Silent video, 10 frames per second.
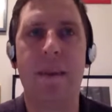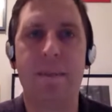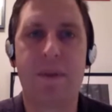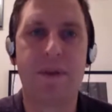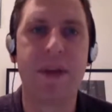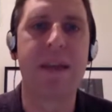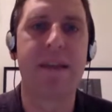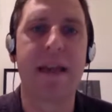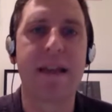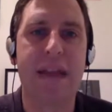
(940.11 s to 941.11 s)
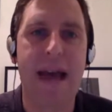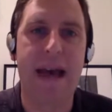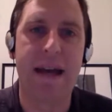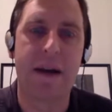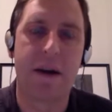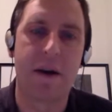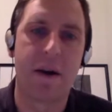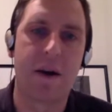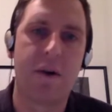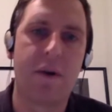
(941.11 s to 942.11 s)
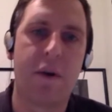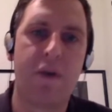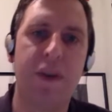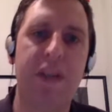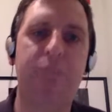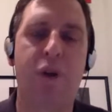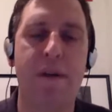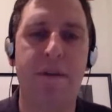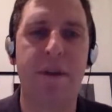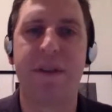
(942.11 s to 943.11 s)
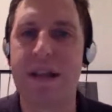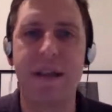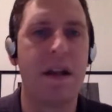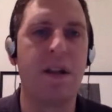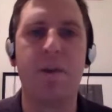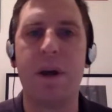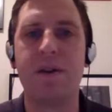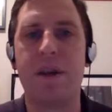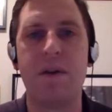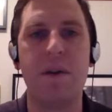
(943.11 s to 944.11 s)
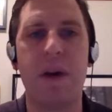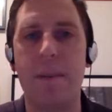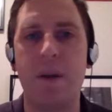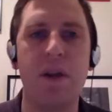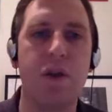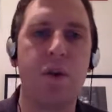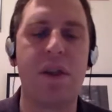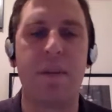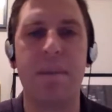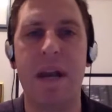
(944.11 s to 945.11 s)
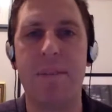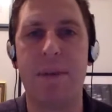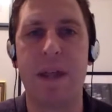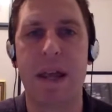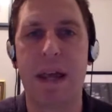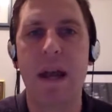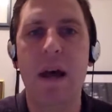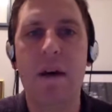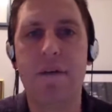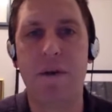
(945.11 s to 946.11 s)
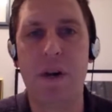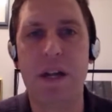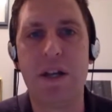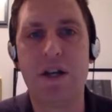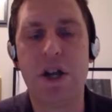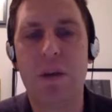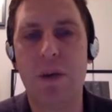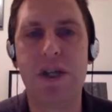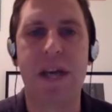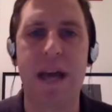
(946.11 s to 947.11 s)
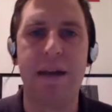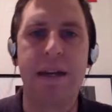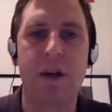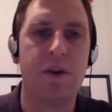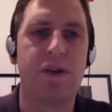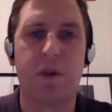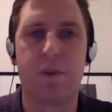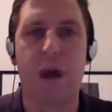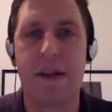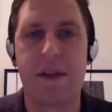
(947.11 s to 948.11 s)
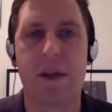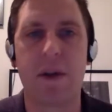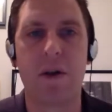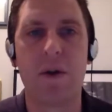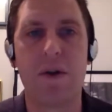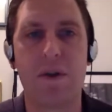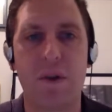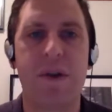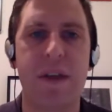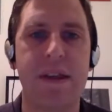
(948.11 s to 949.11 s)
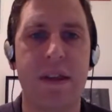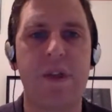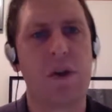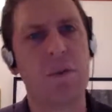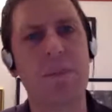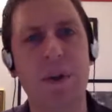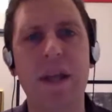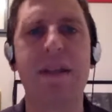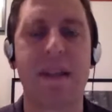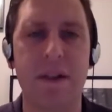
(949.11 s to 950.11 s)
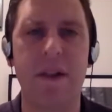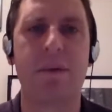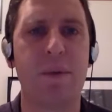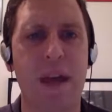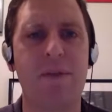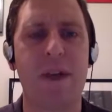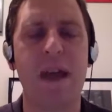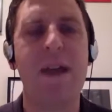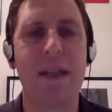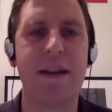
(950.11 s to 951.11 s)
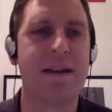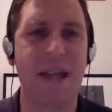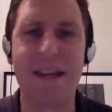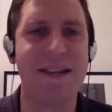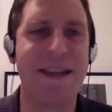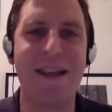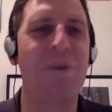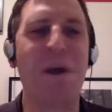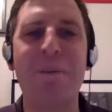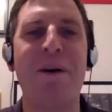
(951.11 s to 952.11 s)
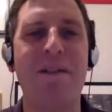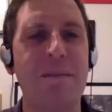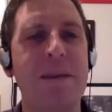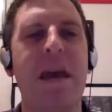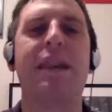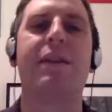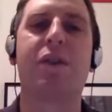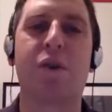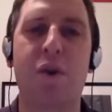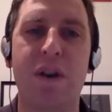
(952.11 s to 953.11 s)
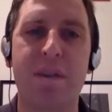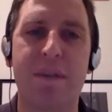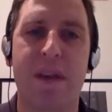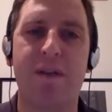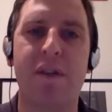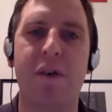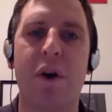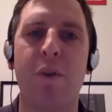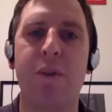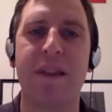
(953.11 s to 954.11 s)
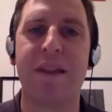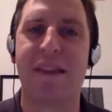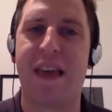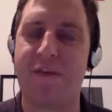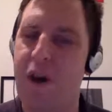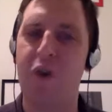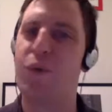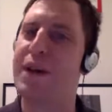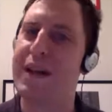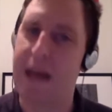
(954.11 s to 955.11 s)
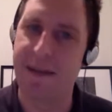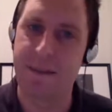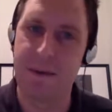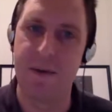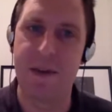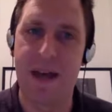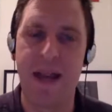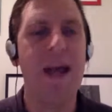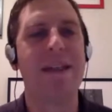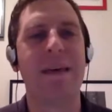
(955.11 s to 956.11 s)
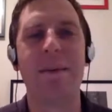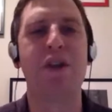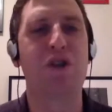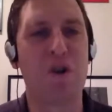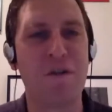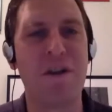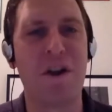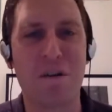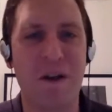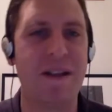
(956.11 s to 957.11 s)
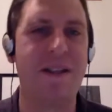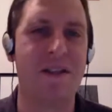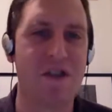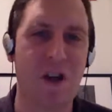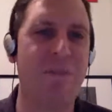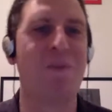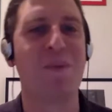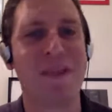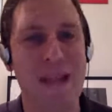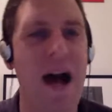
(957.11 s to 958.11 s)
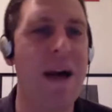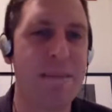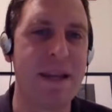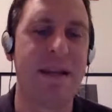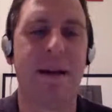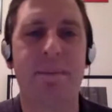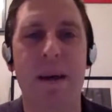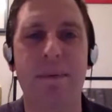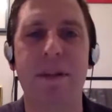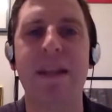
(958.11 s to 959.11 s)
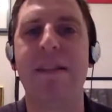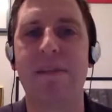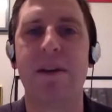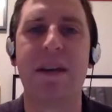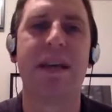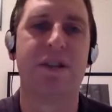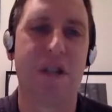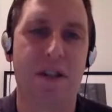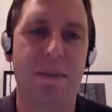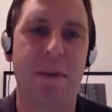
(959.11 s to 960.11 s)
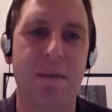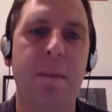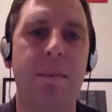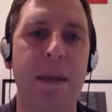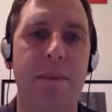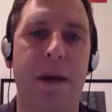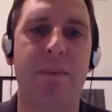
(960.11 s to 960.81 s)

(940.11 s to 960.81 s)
So things like that are really prevalent. So that's another way they're able to use and manipulate footage, which then goes to a prosecutor who sort of sees it as good policing. Look, they went above and beyond. They recorded themselves opening the safe. We didn't ask them to do that. They made sure to verify that this gentleman was not beaten up by police, even though he had just been beaten by